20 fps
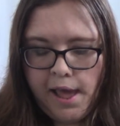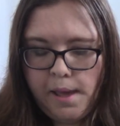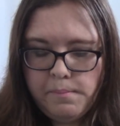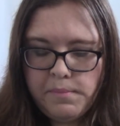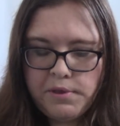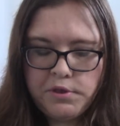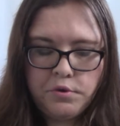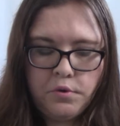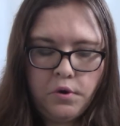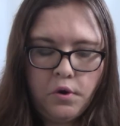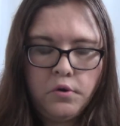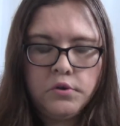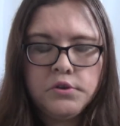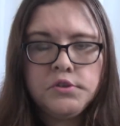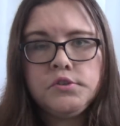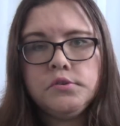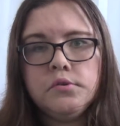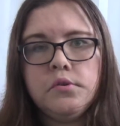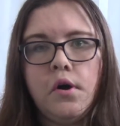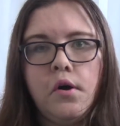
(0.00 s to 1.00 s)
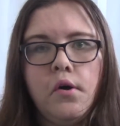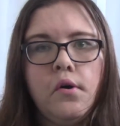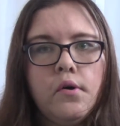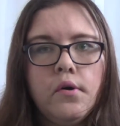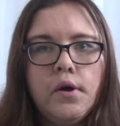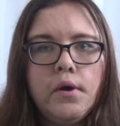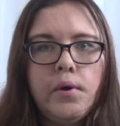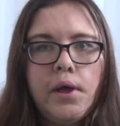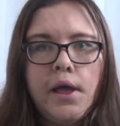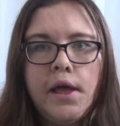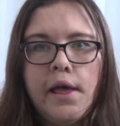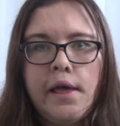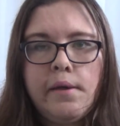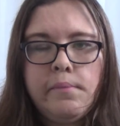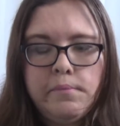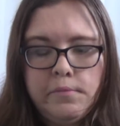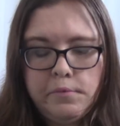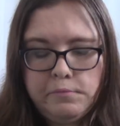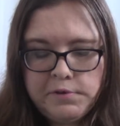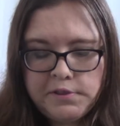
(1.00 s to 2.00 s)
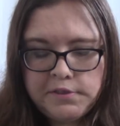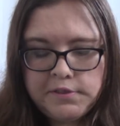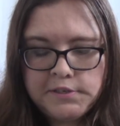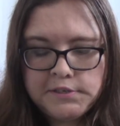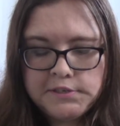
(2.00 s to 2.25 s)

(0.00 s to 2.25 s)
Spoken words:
You also got, with this